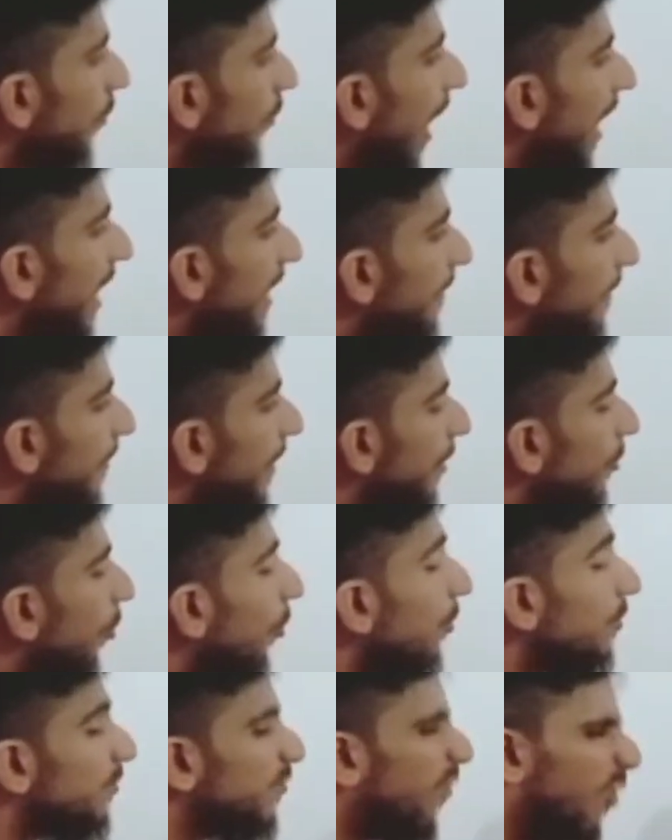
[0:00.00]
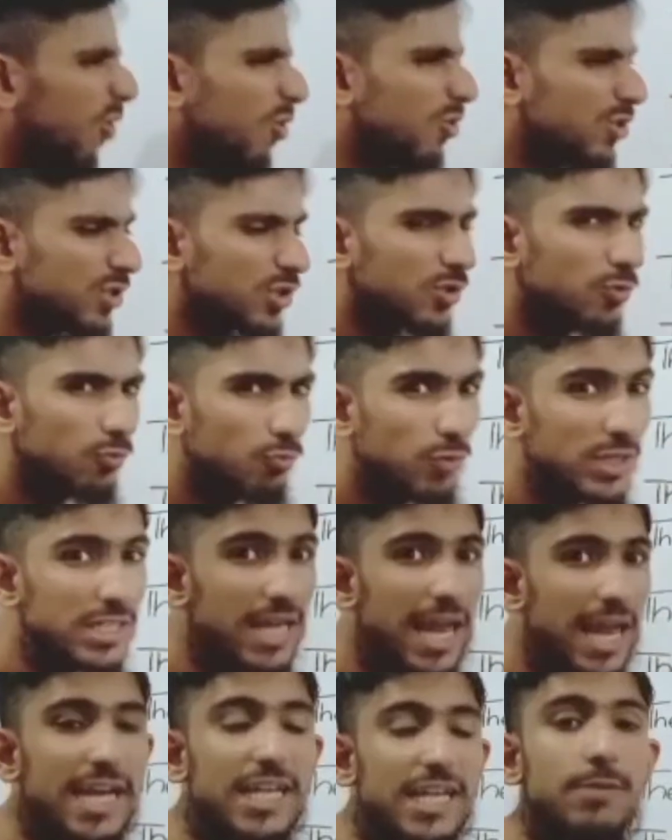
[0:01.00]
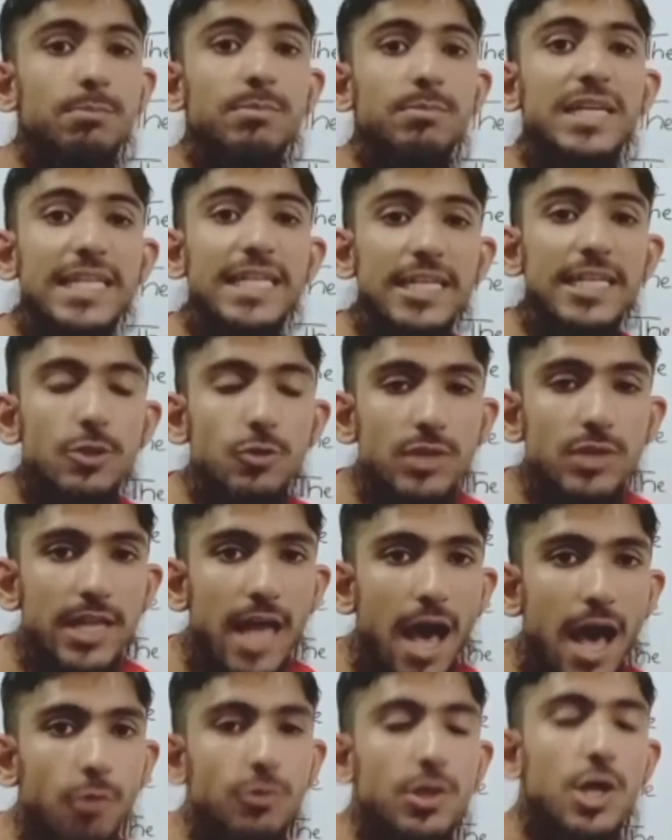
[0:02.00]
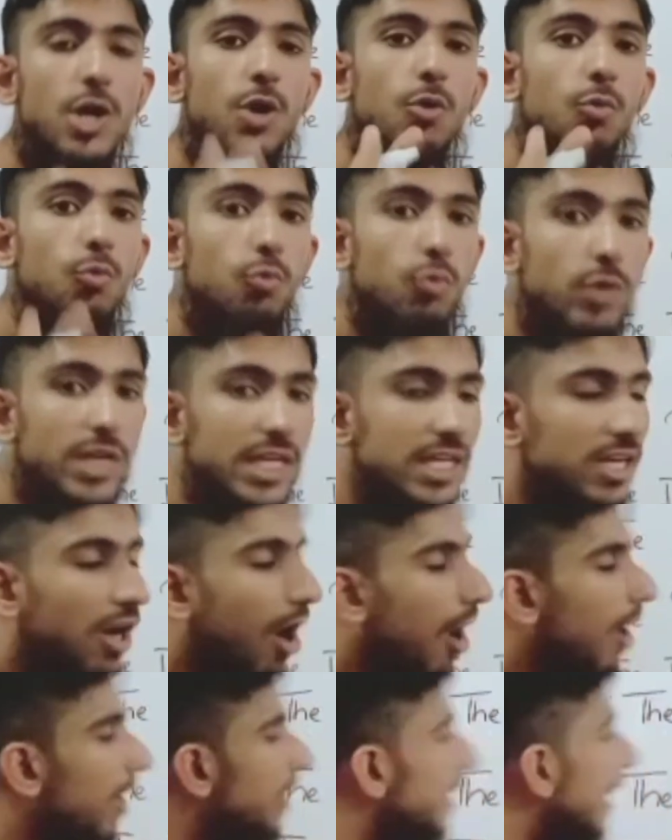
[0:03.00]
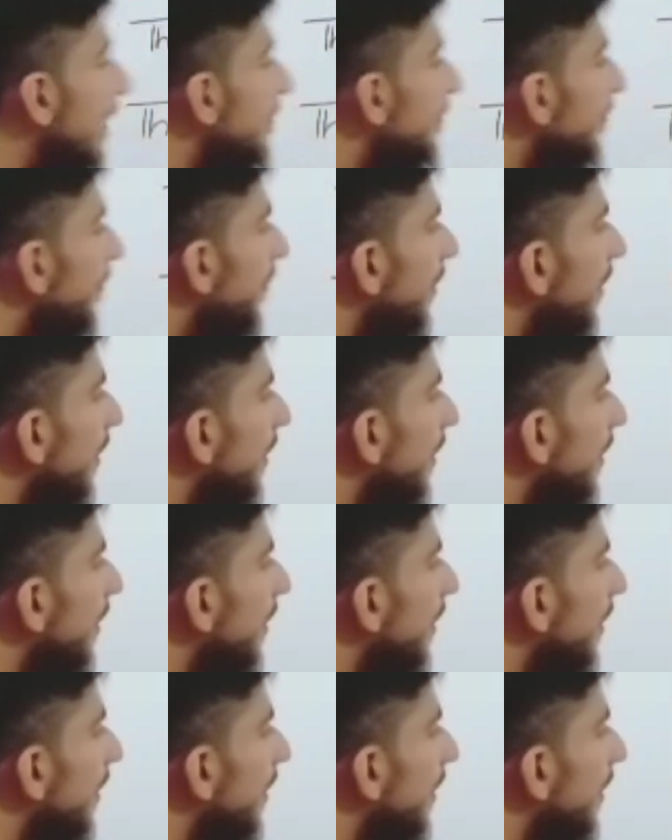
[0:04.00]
why those words which add meaning to the noun, we call them